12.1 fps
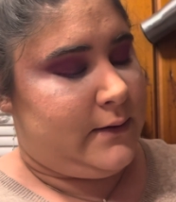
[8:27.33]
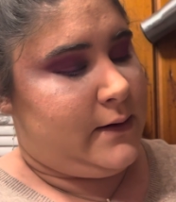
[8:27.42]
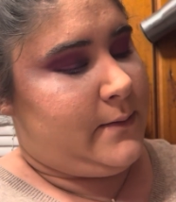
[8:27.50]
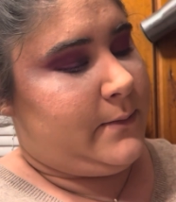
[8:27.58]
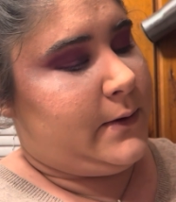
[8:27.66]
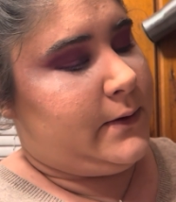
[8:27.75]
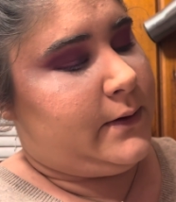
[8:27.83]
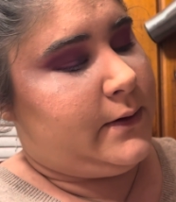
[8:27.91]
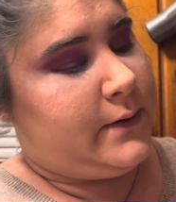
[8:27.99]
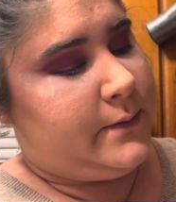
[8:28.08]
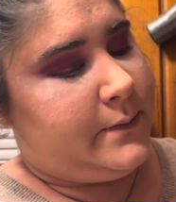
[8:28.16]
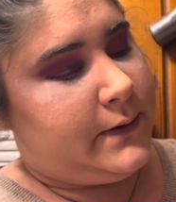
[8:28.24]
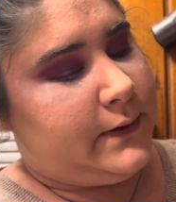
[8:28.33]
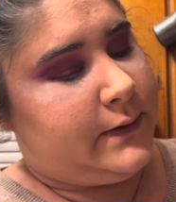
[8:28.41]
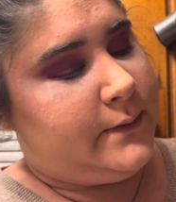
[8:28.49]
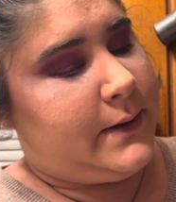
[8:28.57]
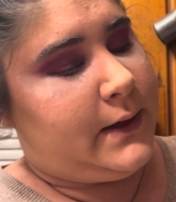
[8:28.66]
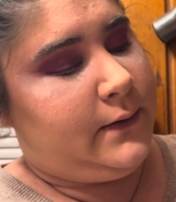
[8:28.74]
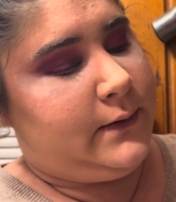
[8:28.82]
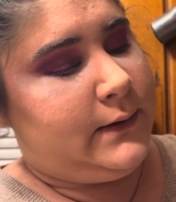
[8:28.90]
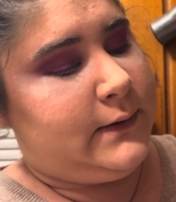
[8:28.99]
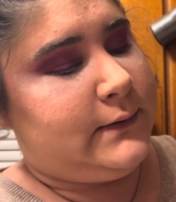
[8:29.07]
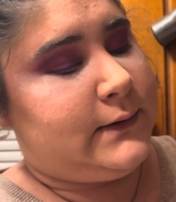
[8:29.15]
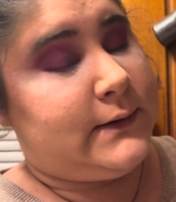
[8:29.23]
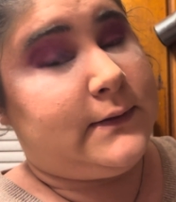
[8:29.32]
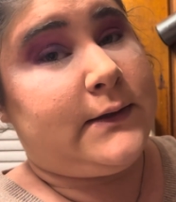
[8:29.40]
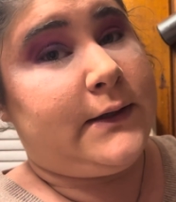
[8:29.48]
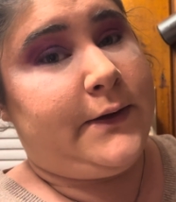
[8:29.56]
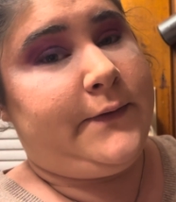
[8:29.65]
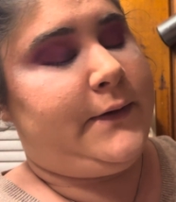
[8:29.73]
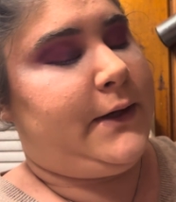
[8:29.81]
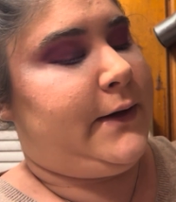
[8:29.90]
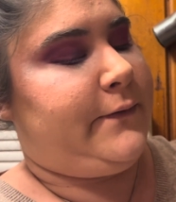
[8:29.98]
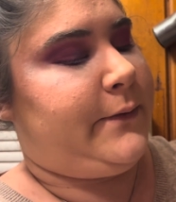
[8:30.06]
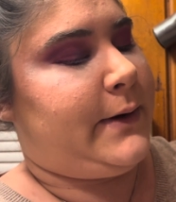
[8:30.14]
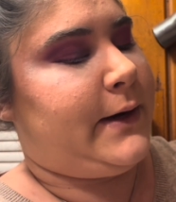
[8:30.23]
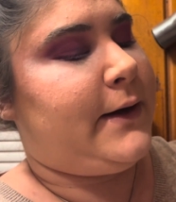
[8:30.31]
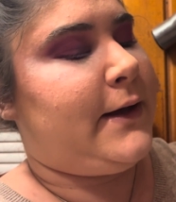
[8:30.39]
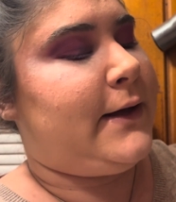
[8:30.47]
I'm gonna put the lid back on this and it's gonna go flying everywhere.